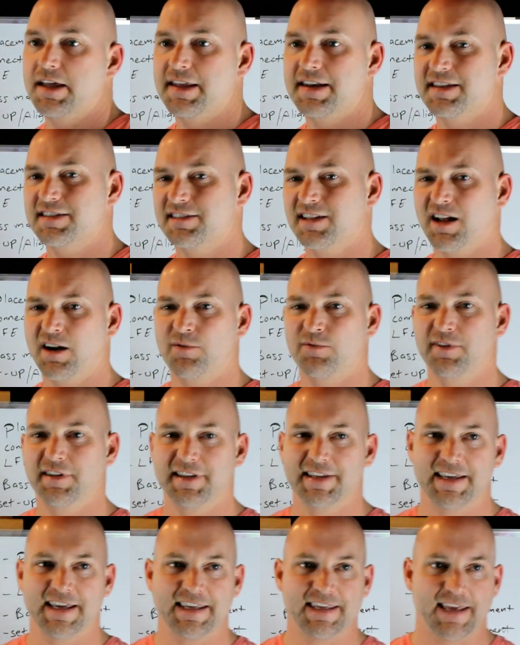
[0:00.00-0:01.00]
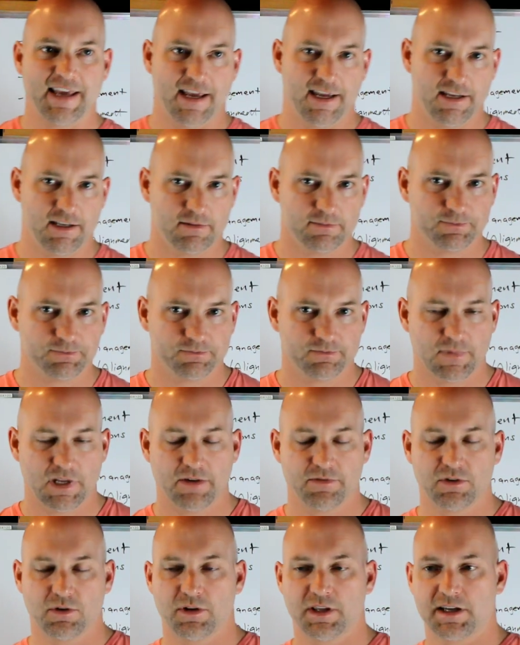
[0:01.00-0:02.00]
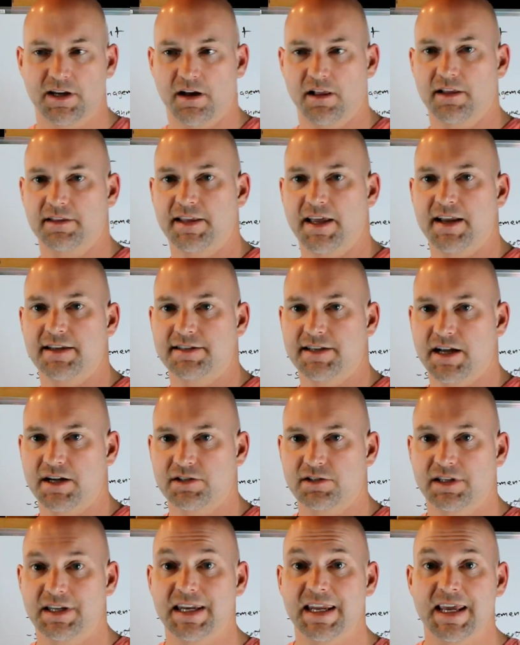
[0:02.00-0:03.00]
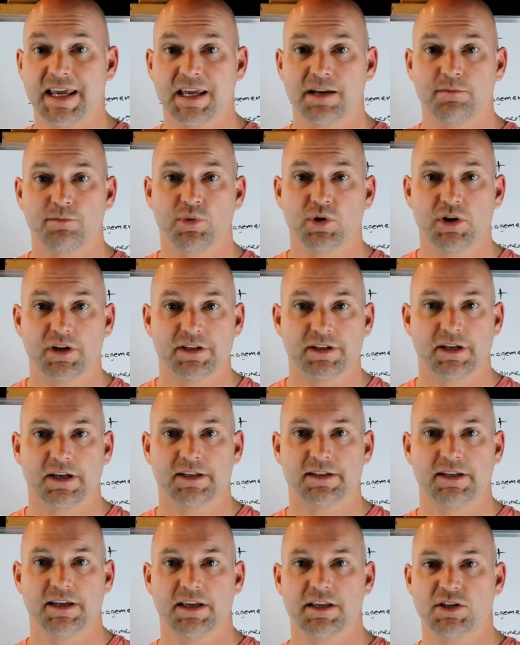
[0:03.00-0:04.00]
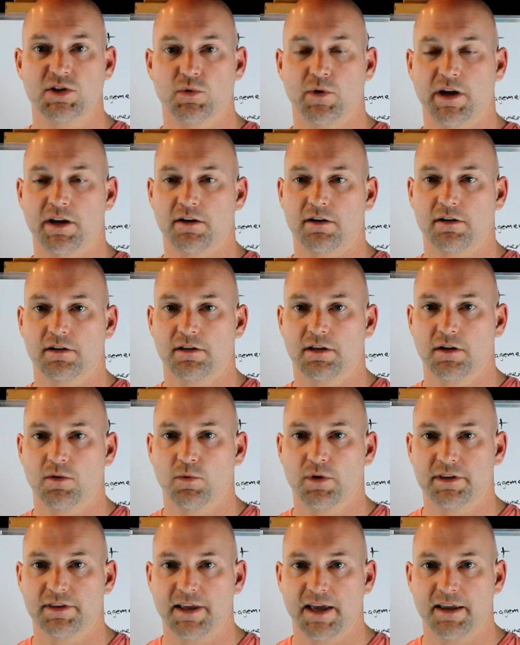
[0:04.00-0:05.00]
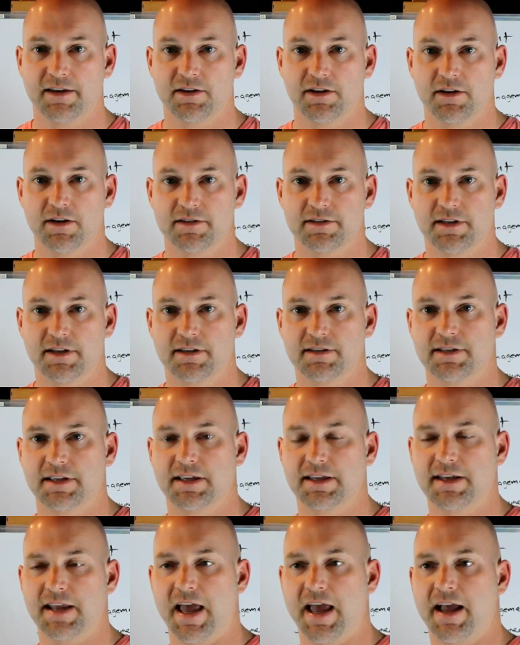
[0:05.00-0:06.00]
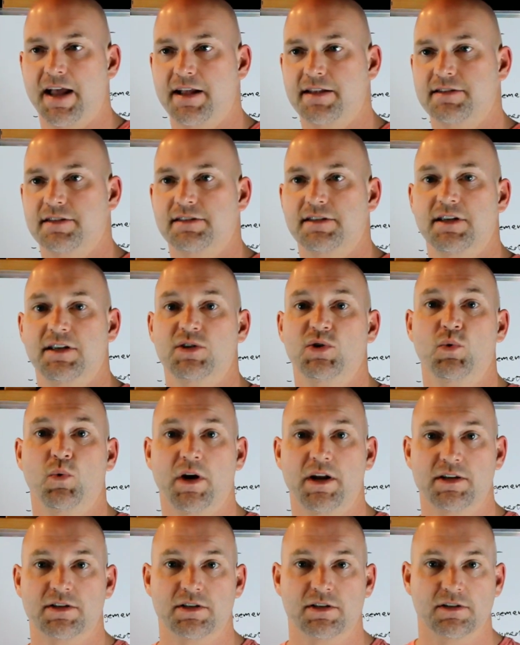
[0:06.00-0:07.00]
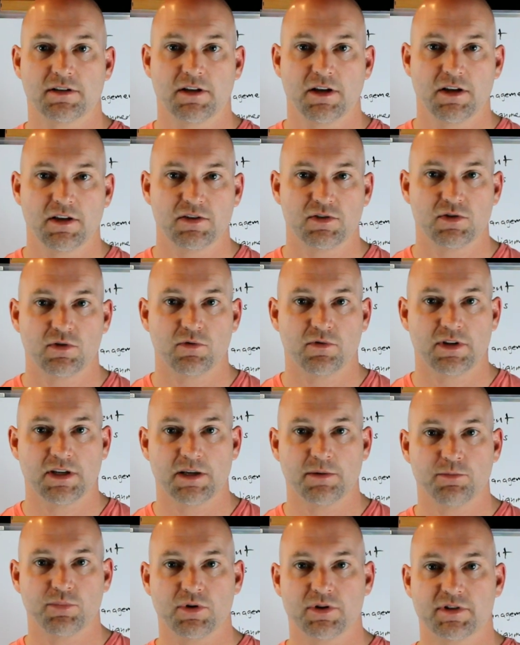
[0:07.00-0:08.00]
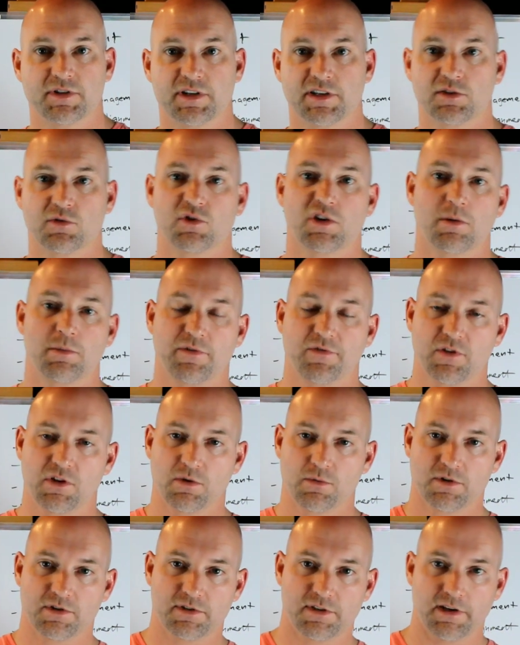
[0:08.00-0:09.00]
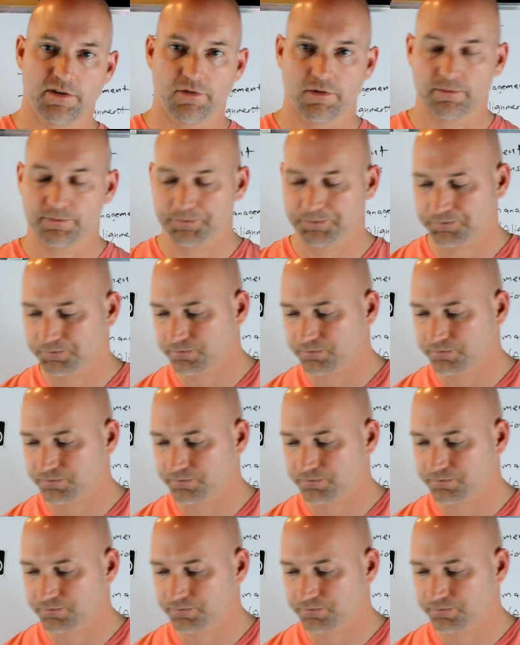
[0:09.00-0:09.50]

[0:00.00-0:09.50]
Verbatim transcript: And it's not really a gain, even though they call it that, it's actually an input attenuator. And what that does is it adds attenuation to the input signal coming from the receiver.